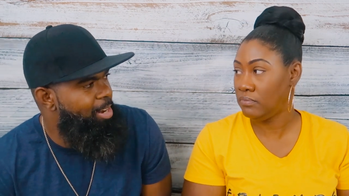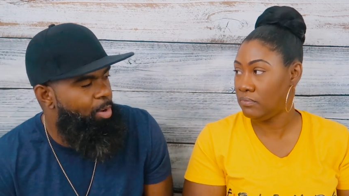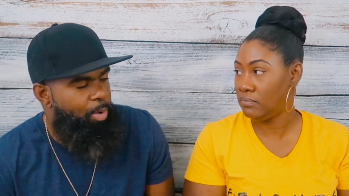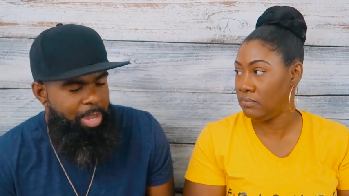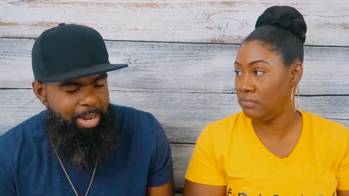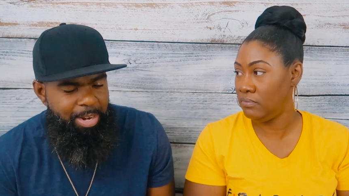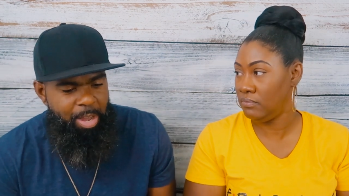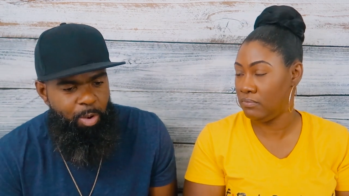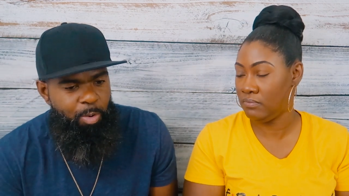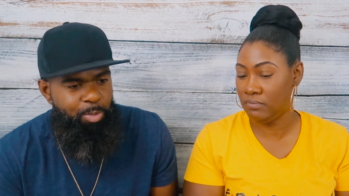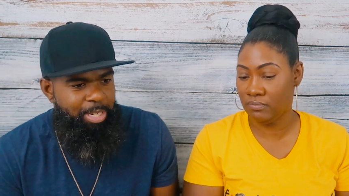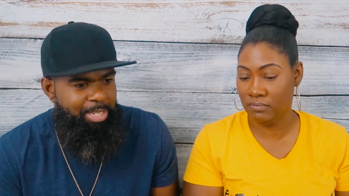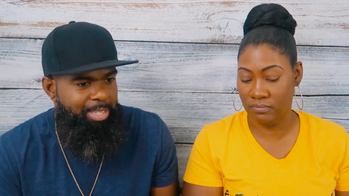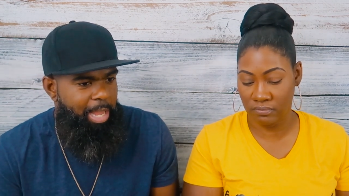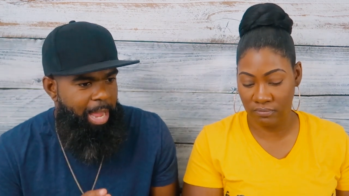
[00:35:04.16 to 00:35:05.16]
Speaker 1: I know he not gonna
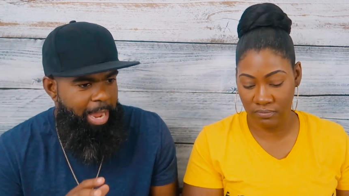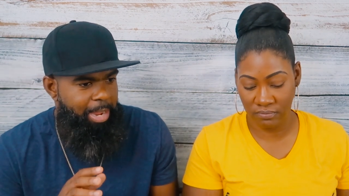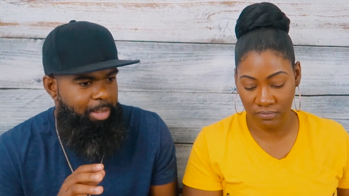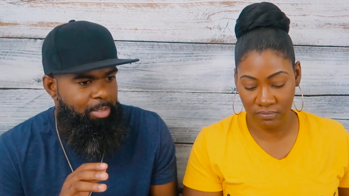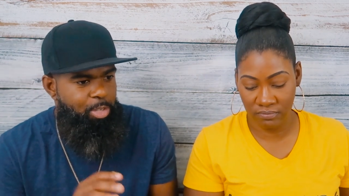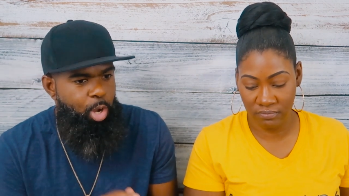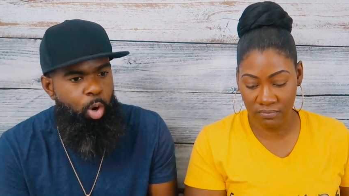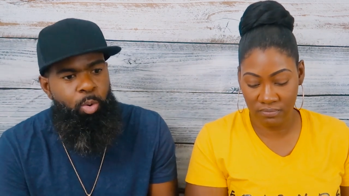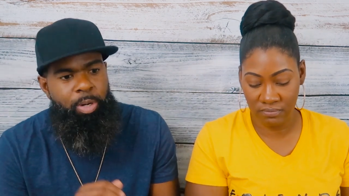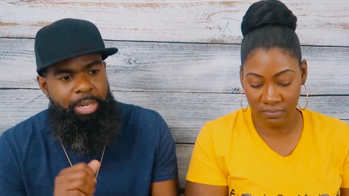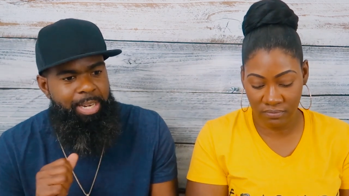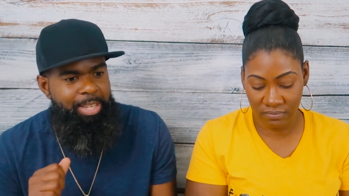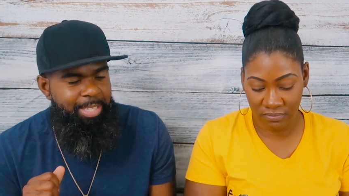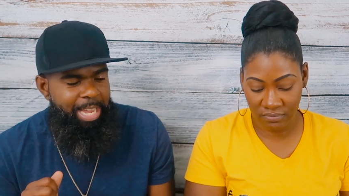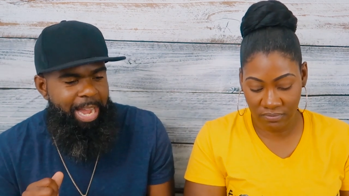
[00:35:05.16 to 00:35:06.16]
just like totally
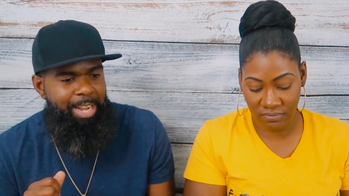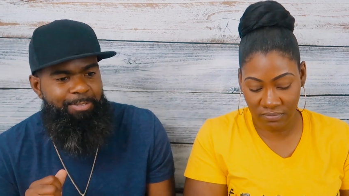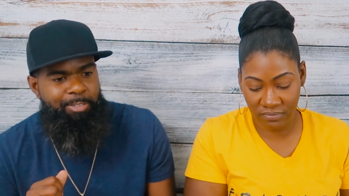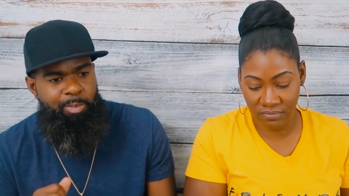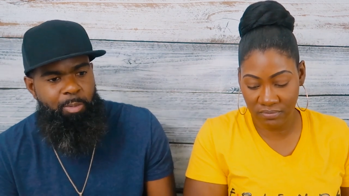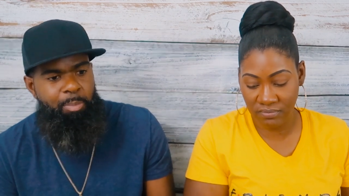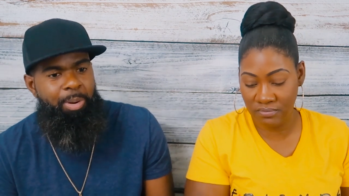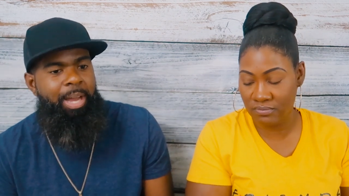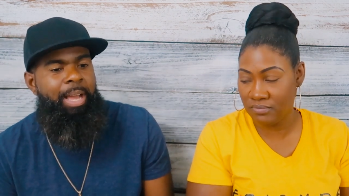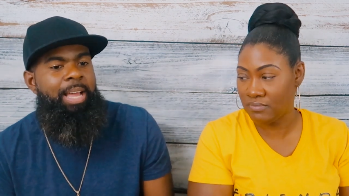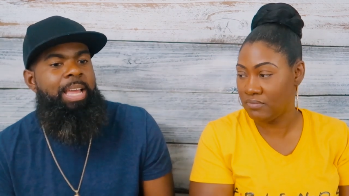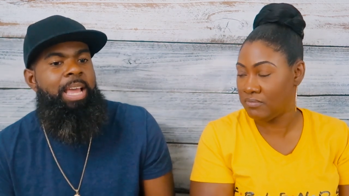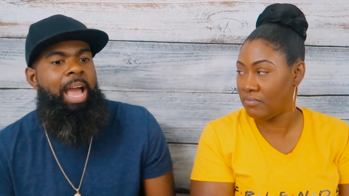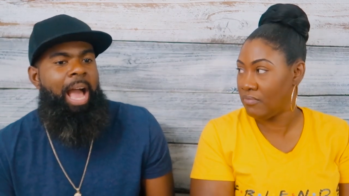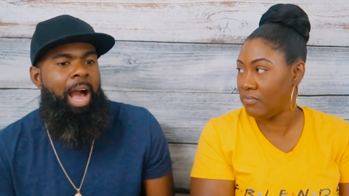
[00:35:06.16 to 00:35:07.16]
detach from her, but
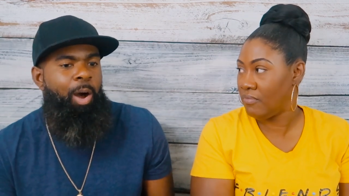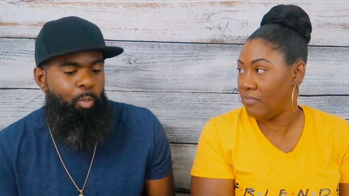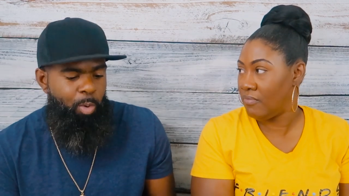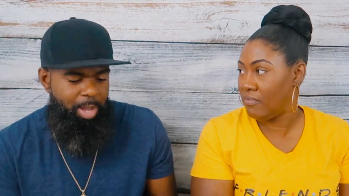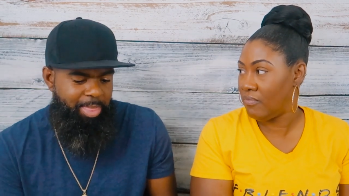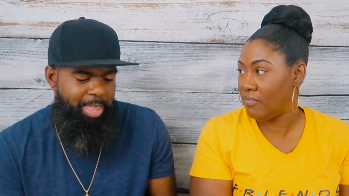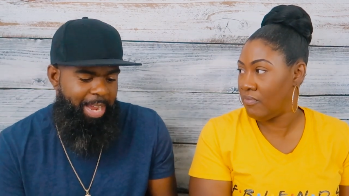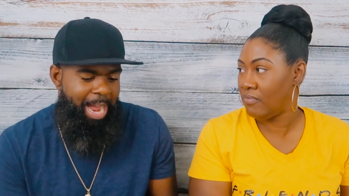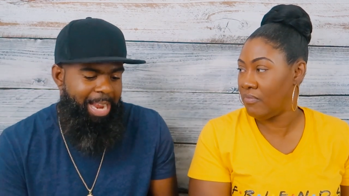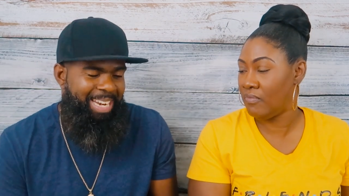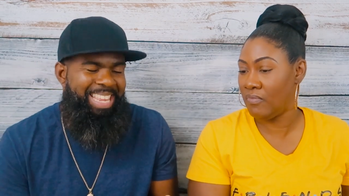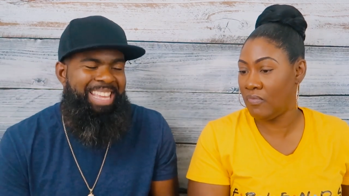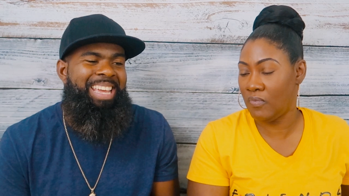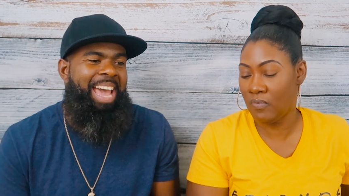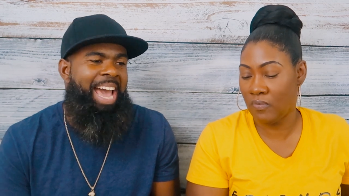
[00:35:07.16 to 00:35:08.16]
one thing I
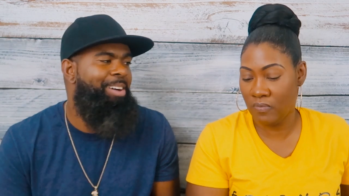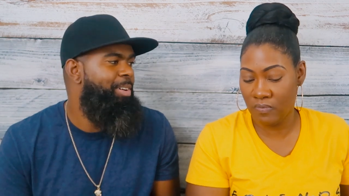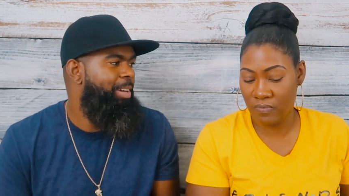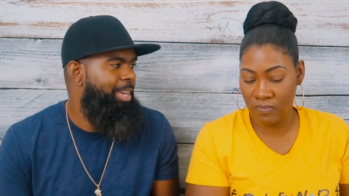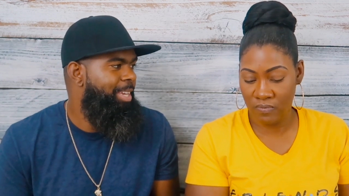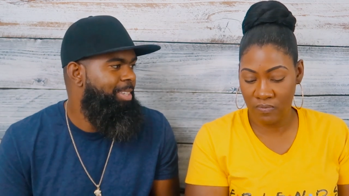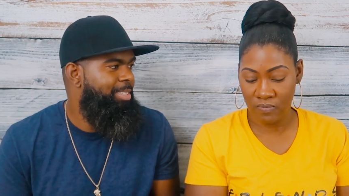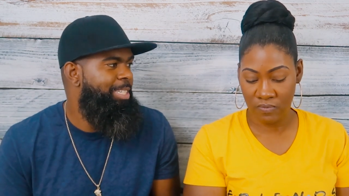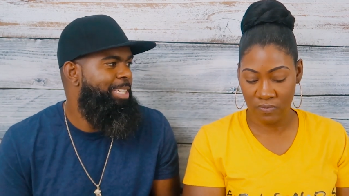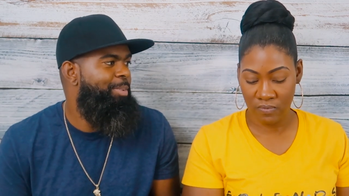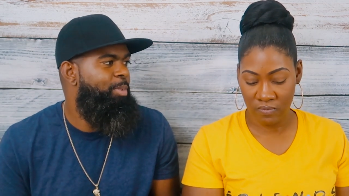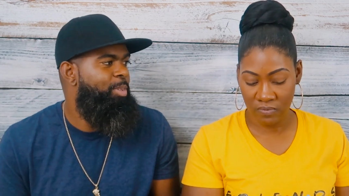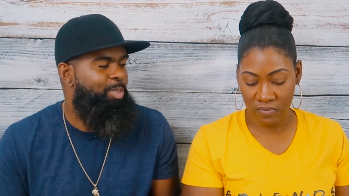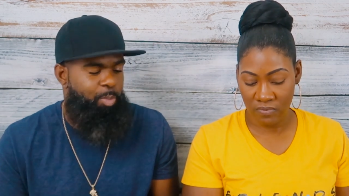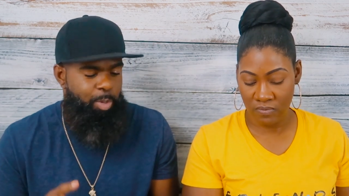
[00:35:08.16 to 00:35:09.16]
did have against him
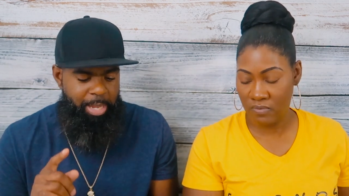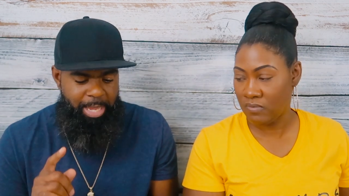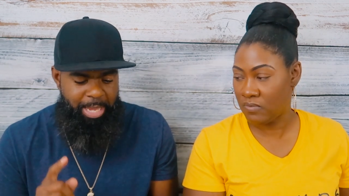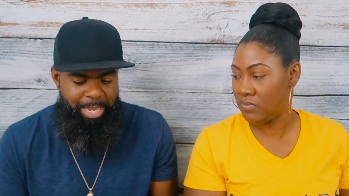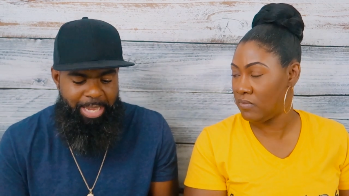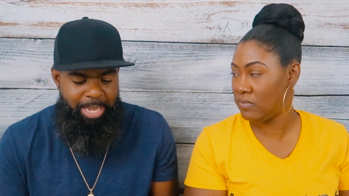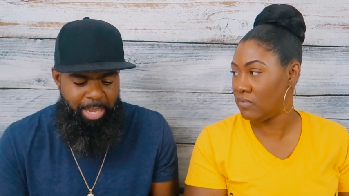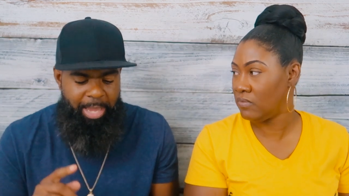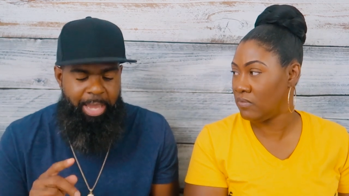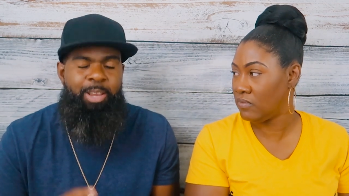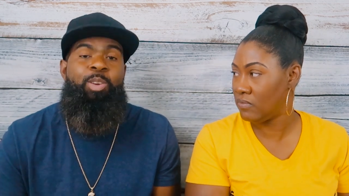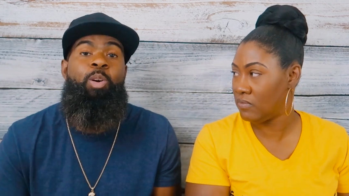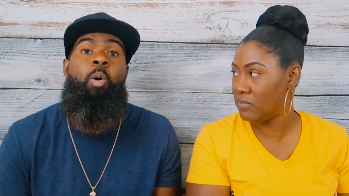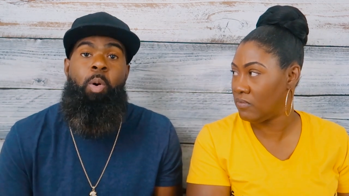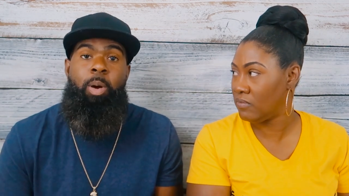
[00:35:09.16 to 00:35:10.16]
was when he
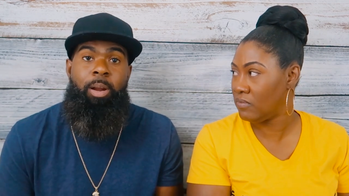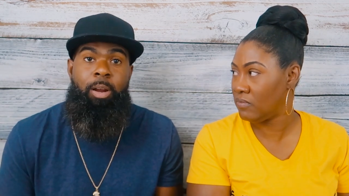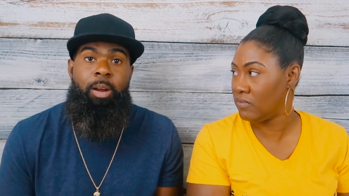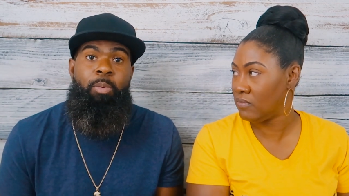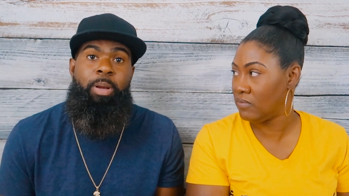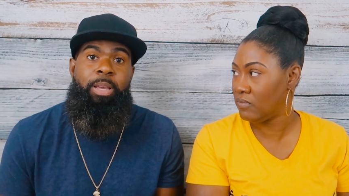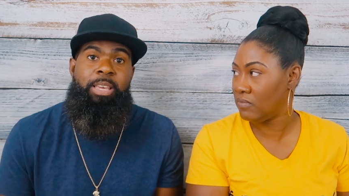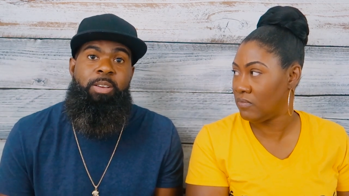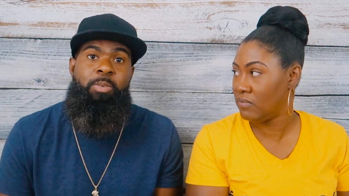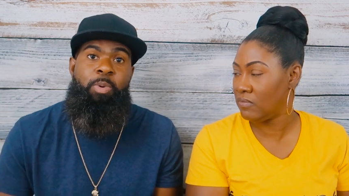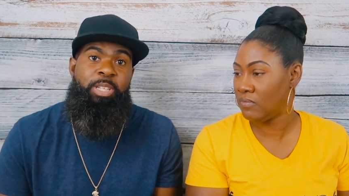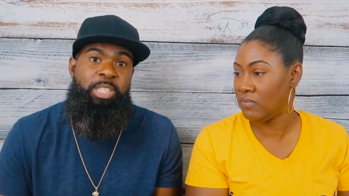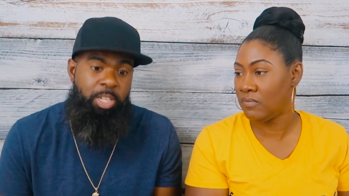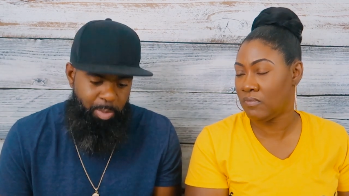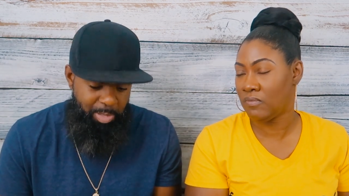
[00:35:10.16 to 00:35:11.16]
ignored her when he when
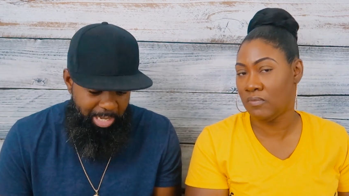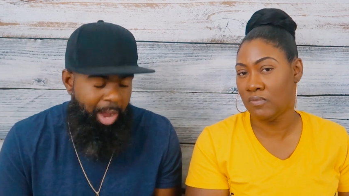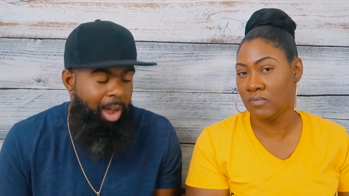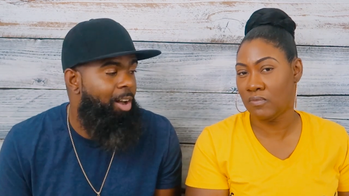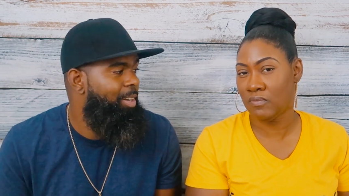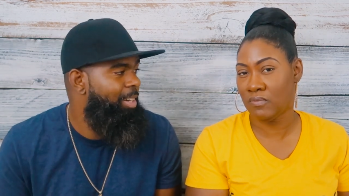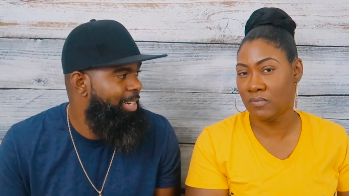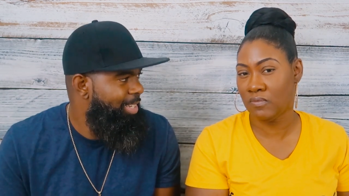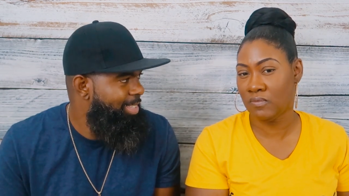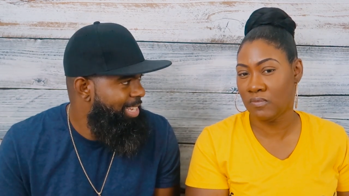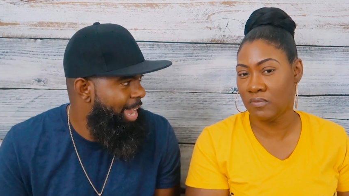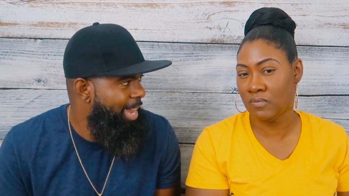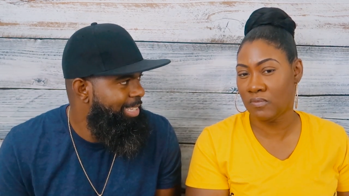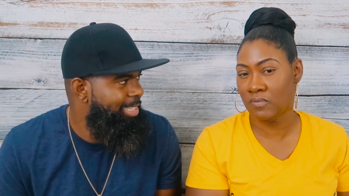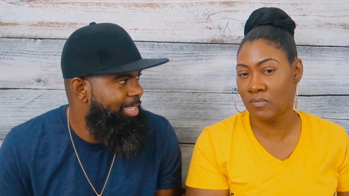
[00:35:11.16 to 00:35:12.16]
she was calling and
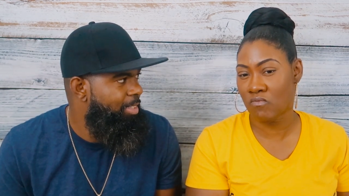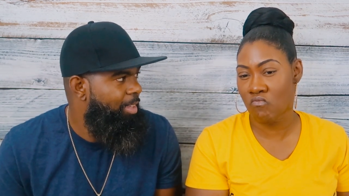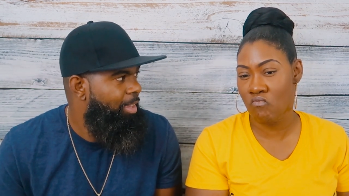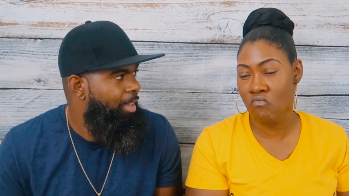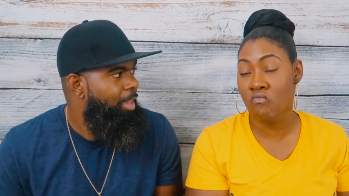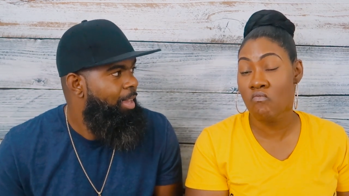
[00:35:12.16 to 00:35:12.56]
texting.